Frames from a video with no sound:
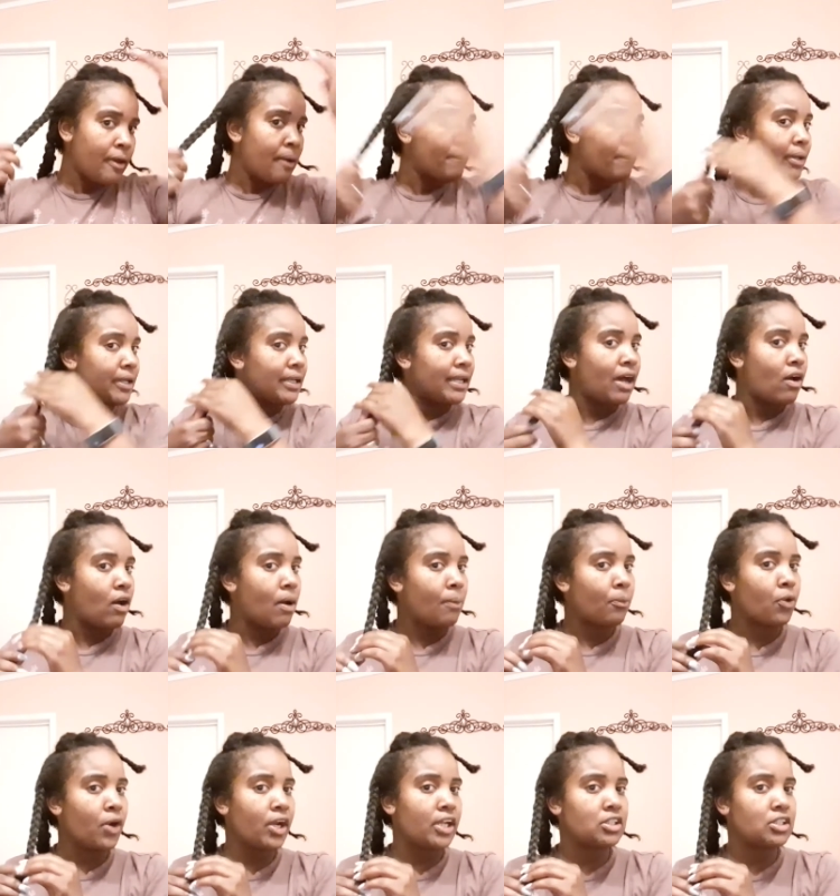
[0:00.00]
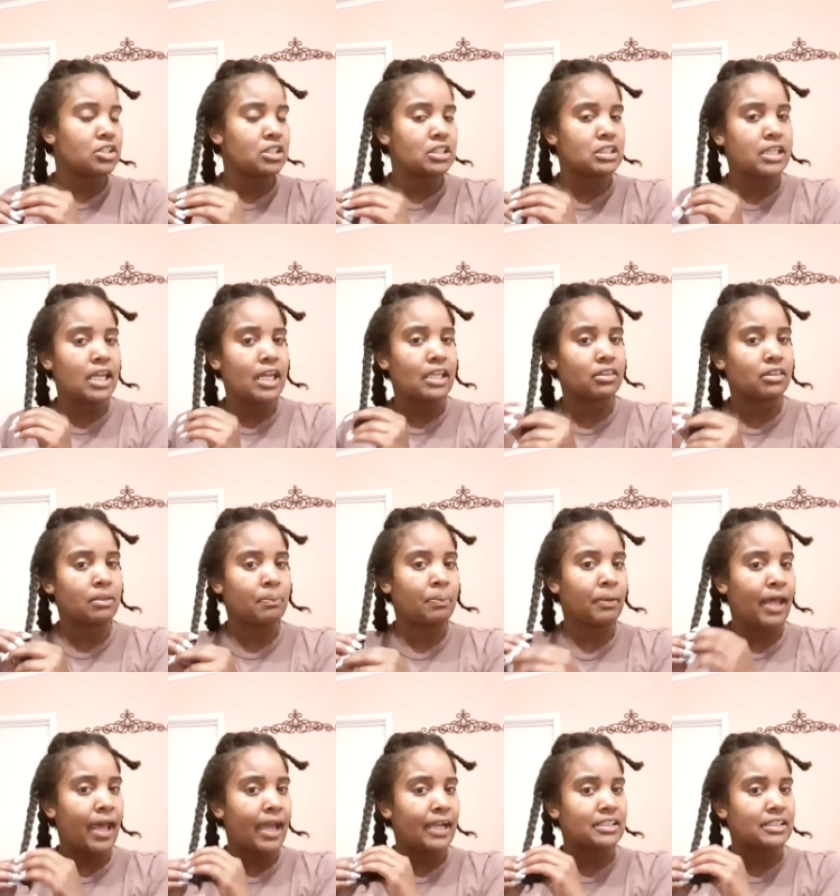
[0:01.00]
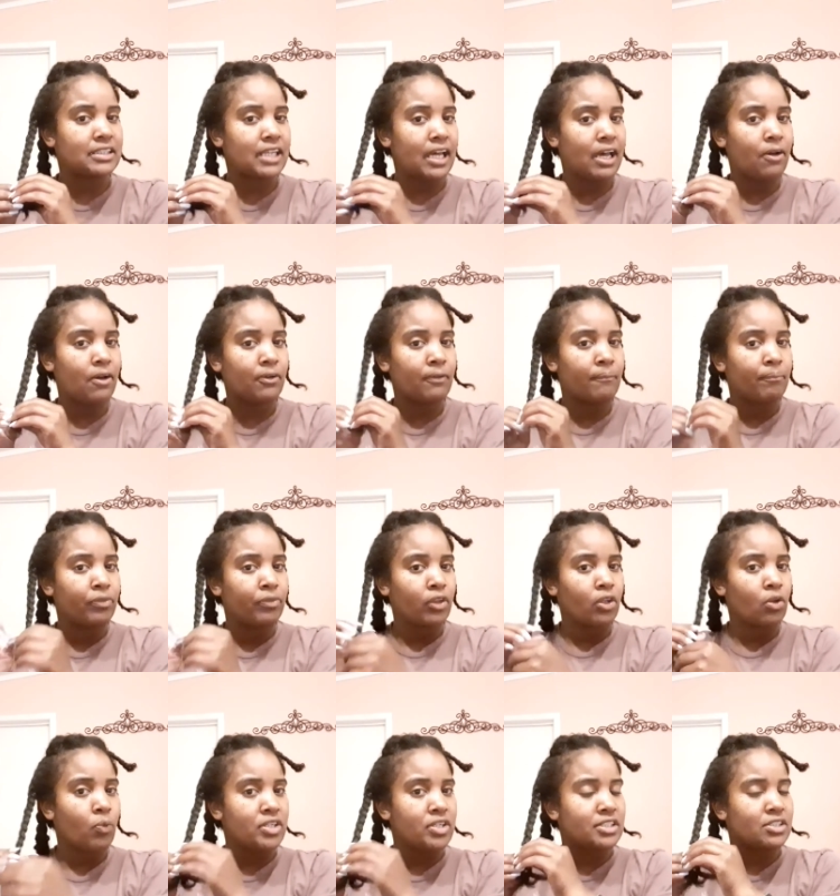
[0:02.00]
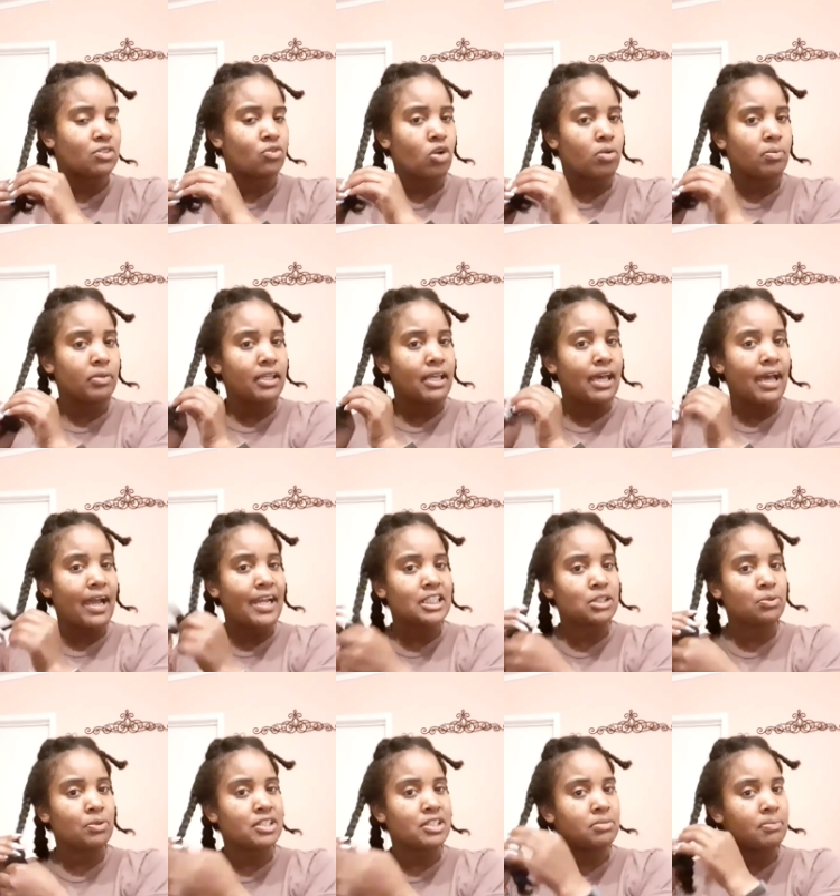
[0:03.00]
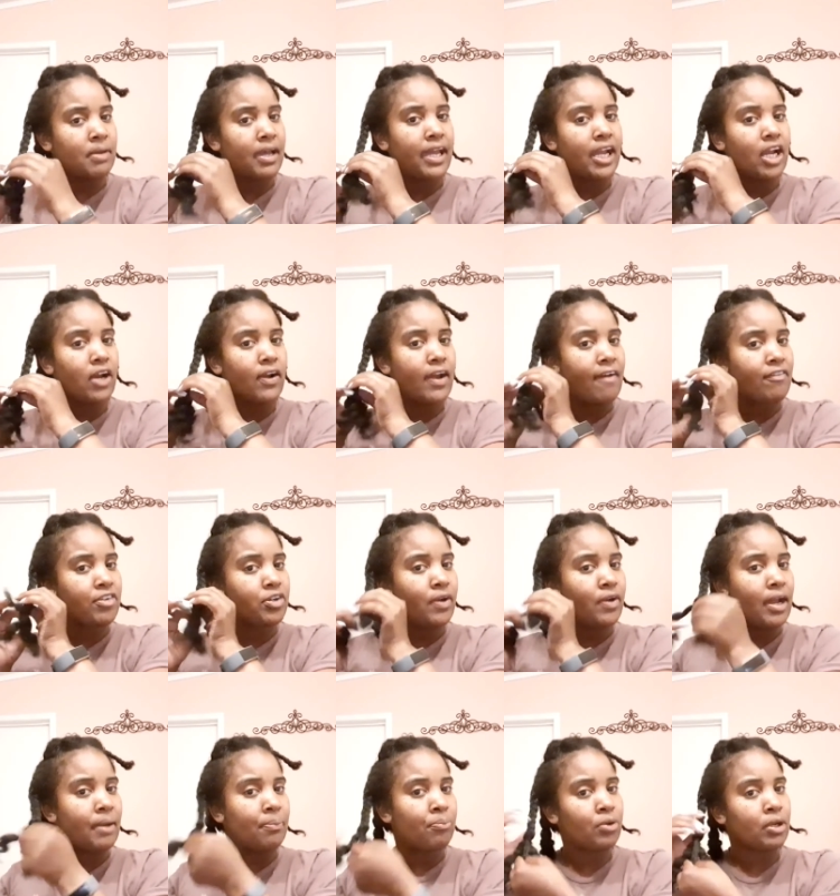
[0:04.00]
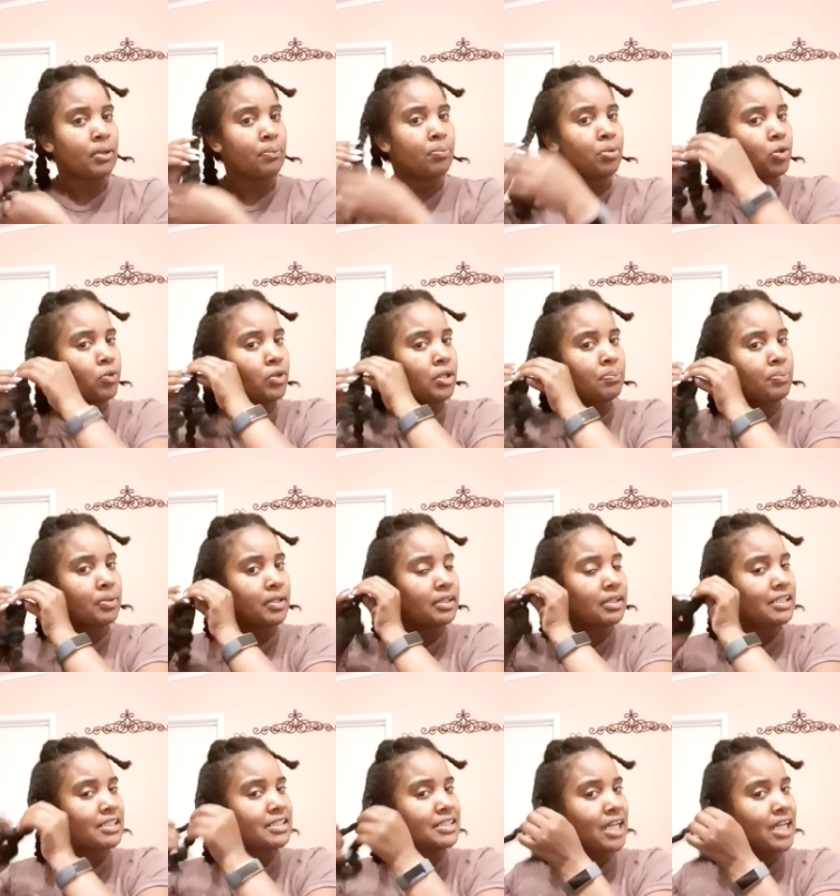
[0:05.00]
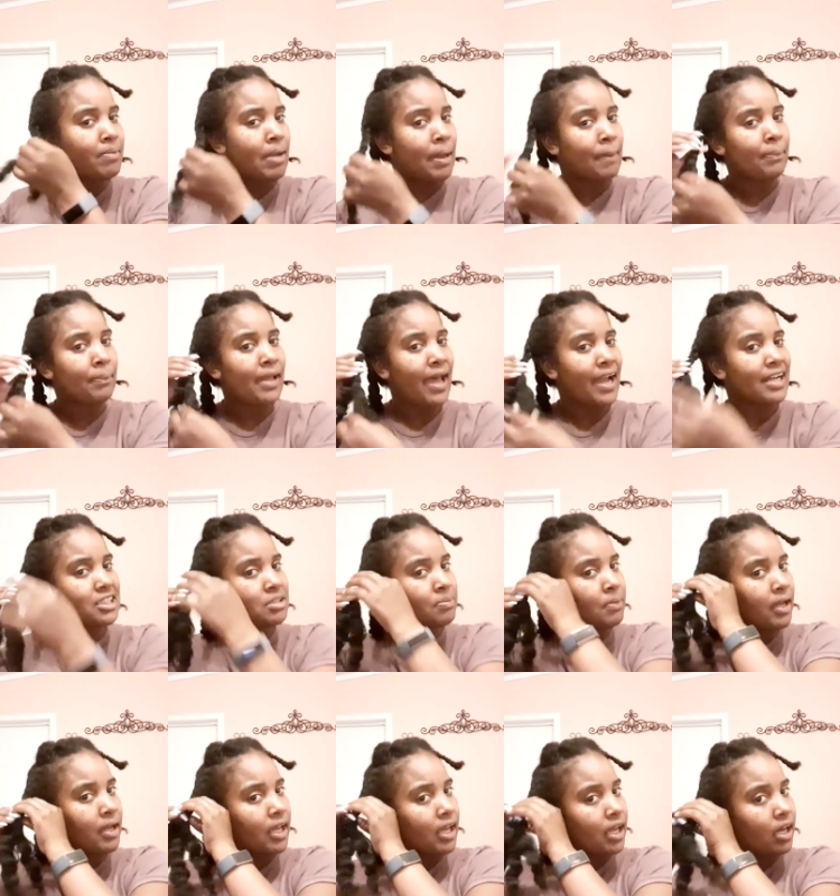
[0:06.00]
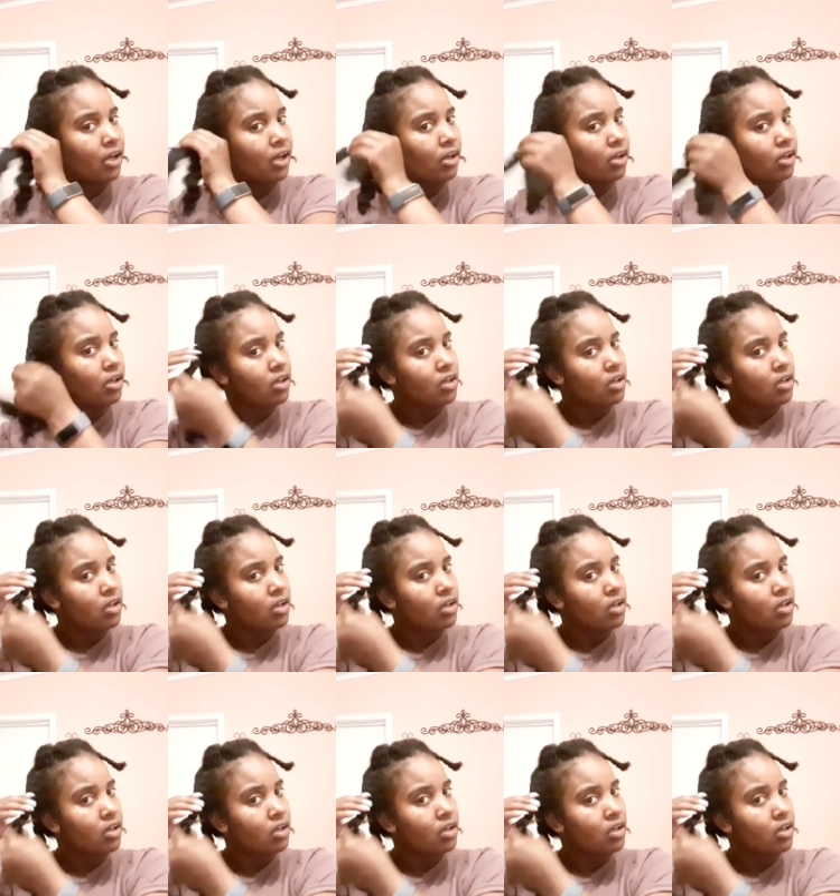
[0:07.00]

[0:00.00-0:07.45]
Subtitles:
but now I'm going to take the plaques out, which normally I twist my hair after I pre-poo it, but this time I plaqued my hair